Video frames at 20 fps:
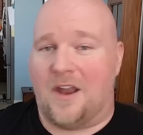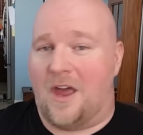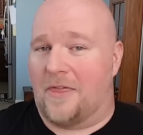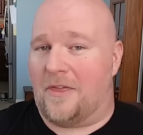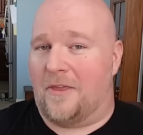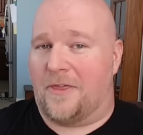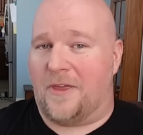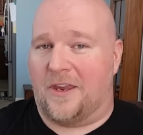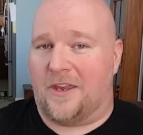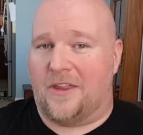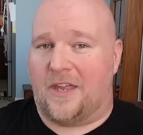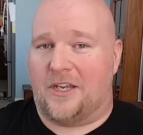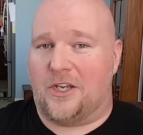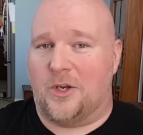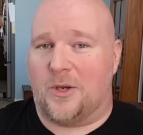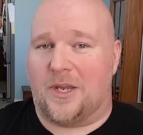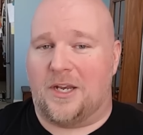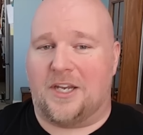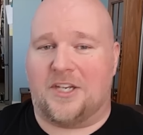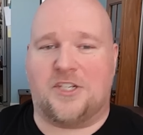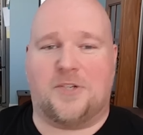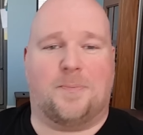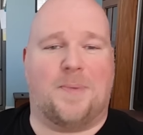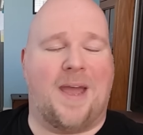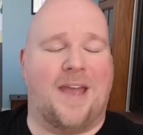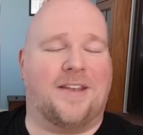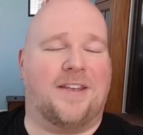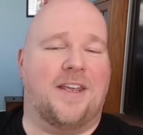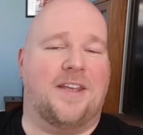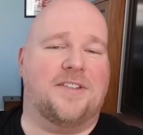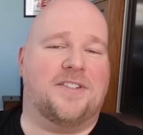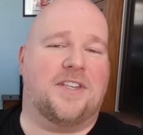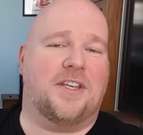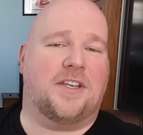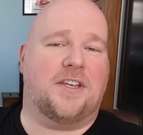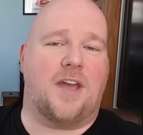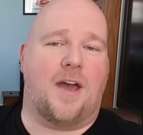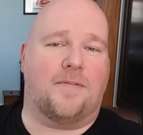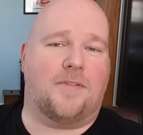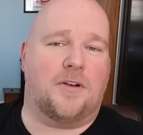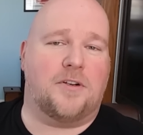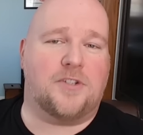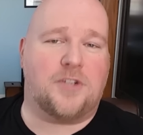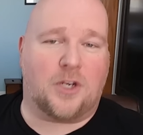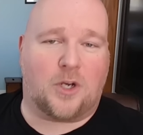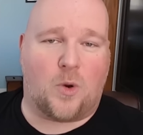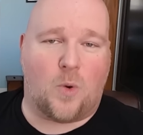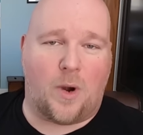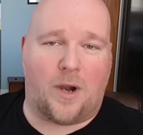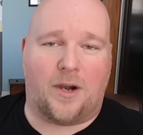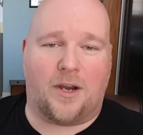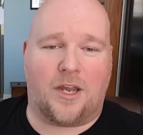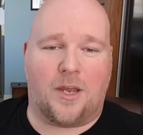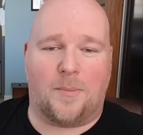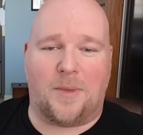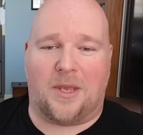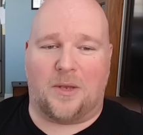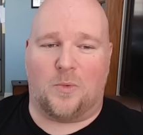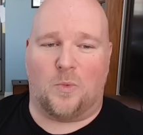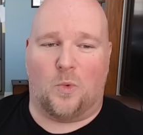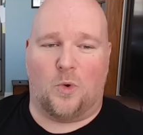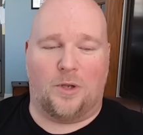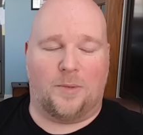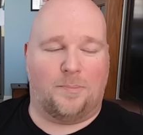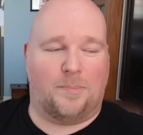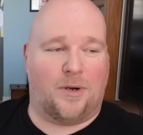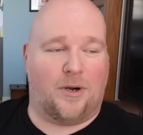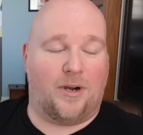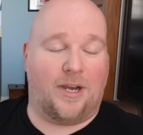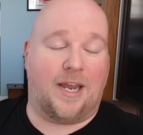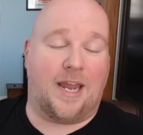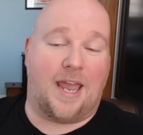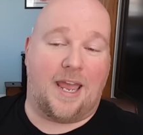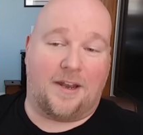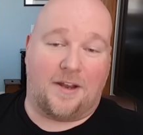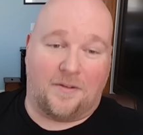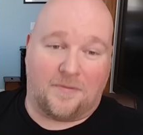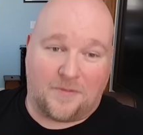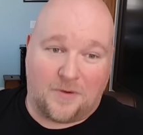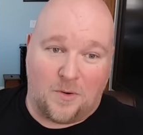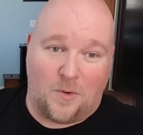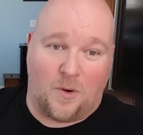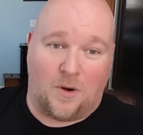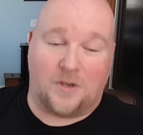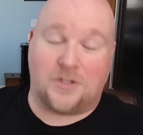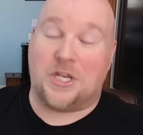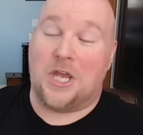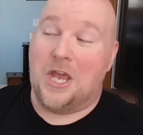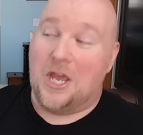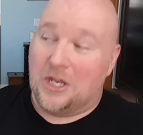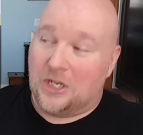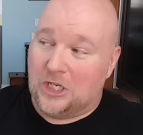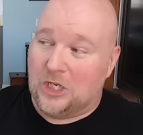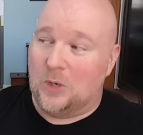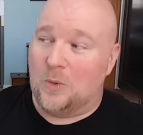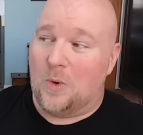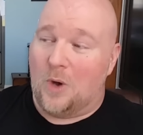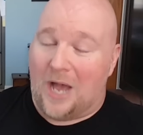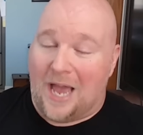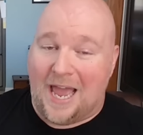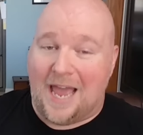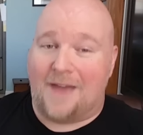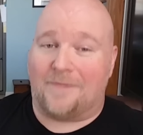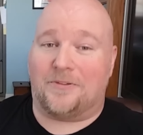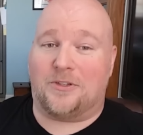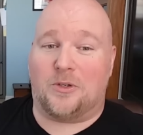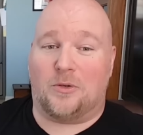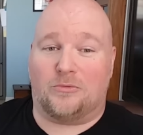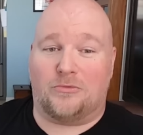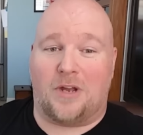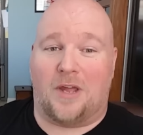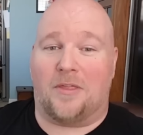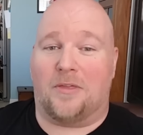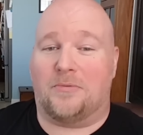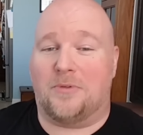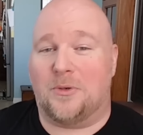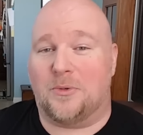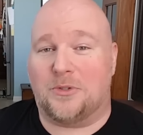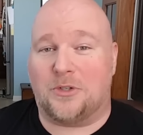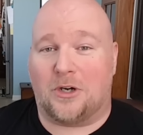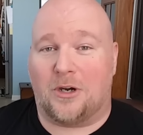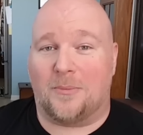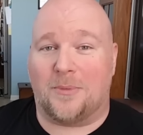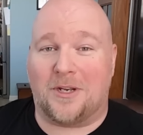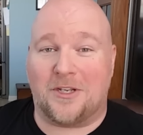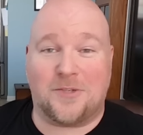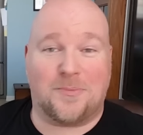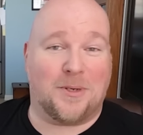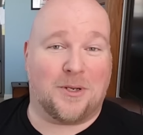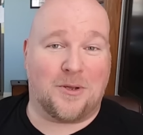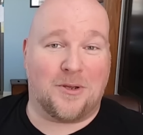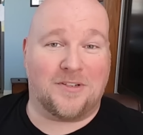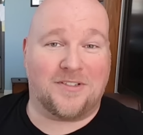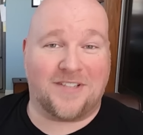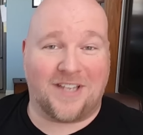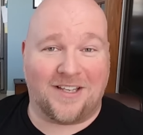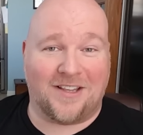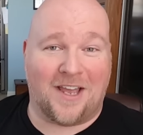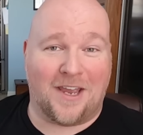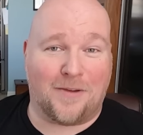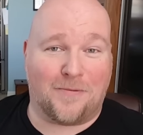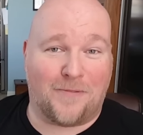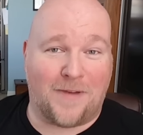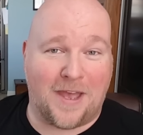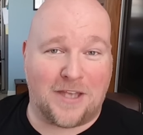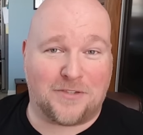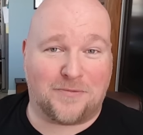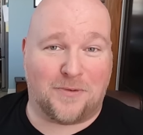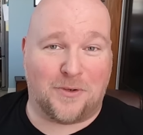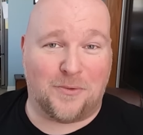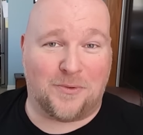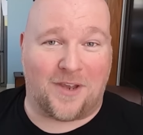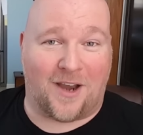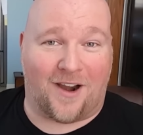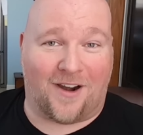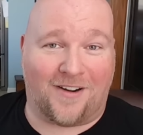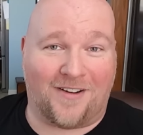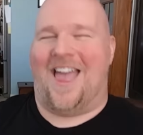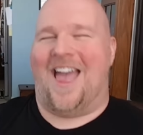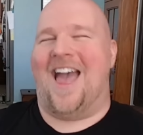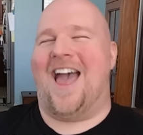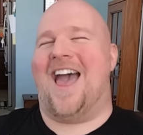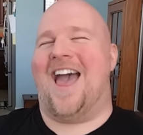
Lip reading: Another thing that you can expect is the Governor's Aquarium in Woodbury, and of course, you will have to run through Terminus because they like fast food there.